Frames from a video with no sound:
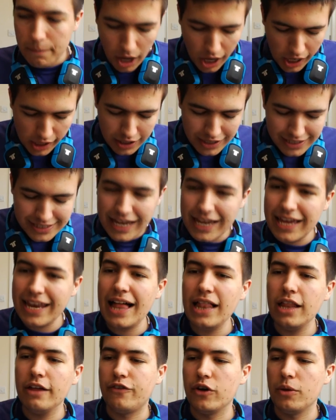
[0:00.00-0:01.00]
But I'm gonna say
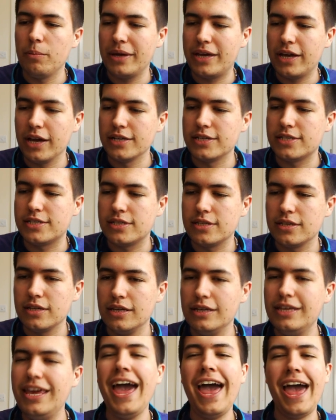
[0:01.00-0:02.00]
an elephant because,
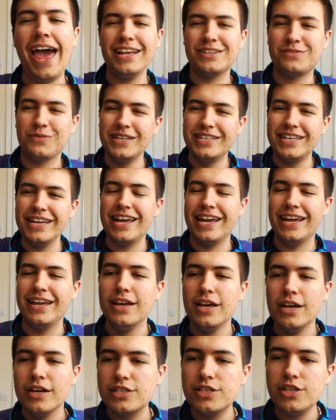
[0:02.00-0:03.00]
yes, we did it.